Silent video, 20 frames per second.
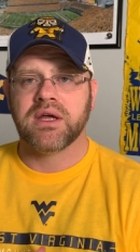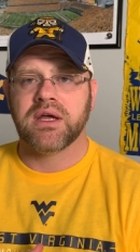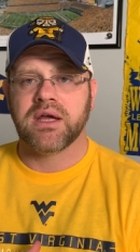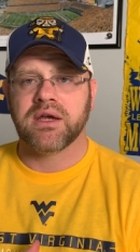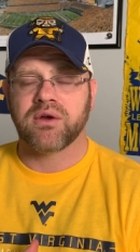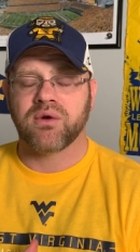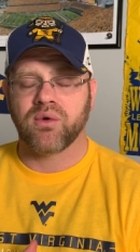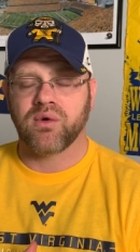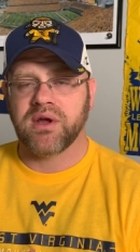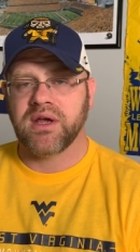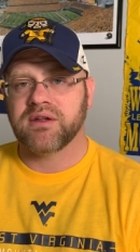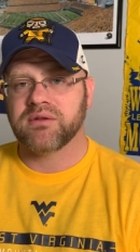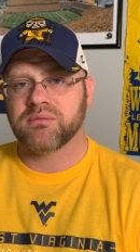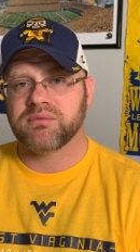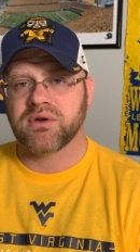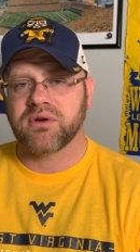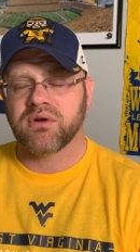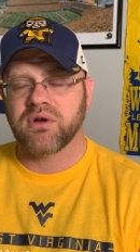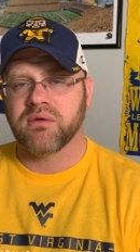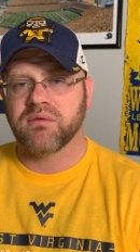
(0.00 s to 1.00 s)
and create some
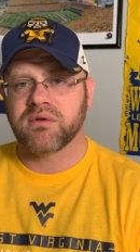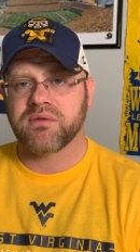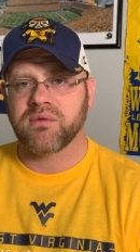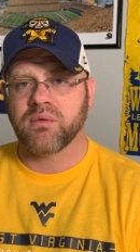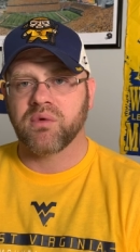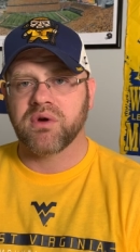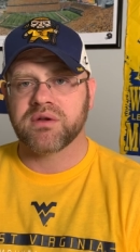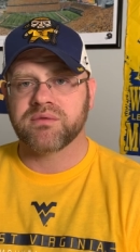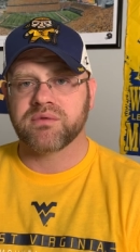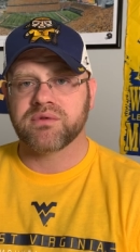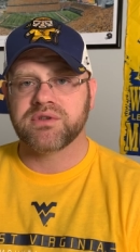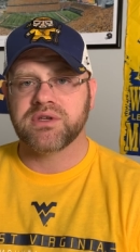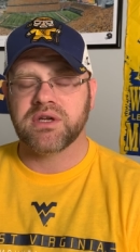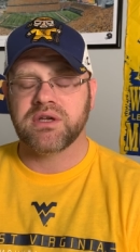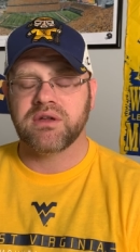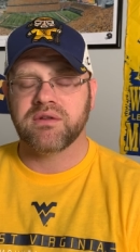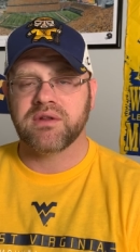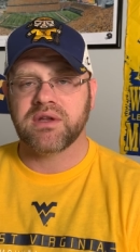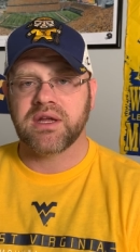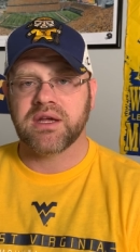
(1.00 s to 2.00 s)
turnovers for West
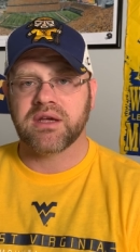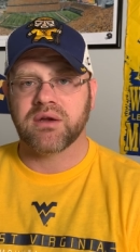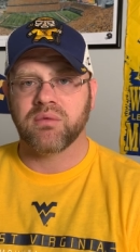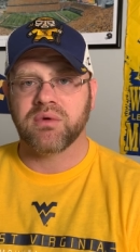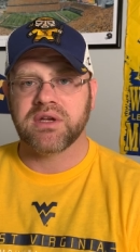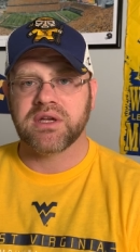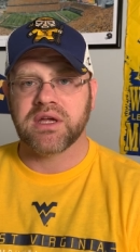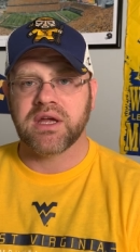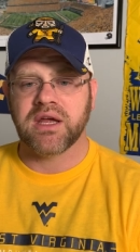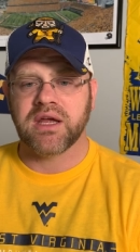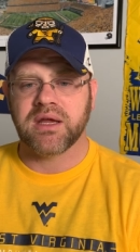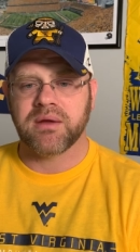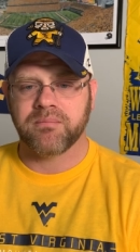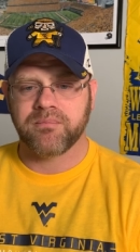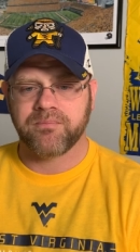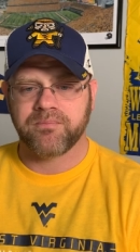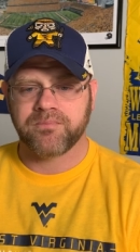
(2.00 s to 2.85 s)
Virginia, then they can win the game.